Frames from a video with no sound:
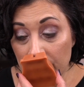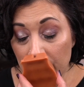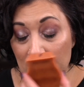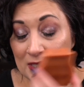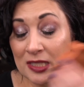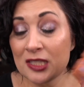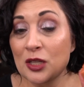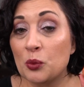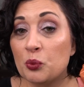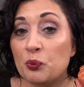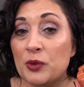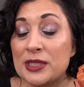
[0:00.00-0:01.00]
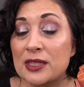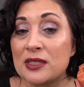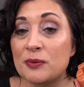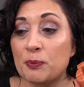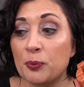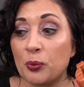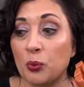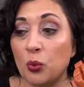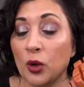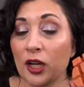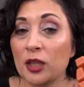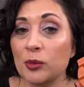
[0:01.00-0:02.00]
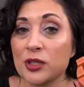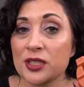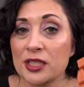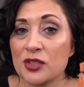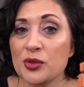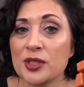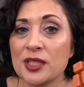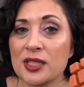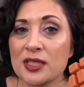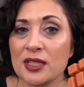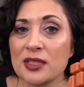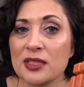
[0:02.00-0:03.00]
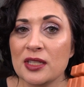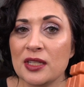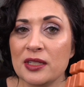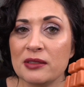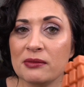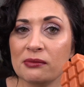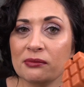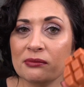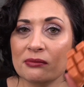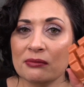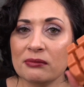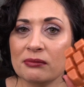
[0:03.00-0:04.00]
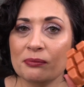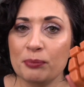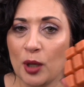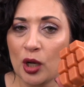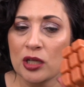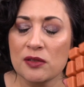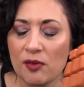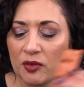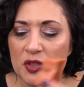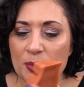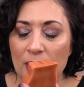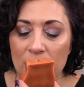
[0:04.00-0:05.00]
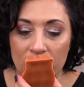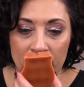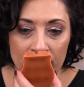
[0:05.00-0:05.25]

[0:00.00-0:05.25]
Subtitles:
This is one of the most interesting Sensey bars I've ever smelled.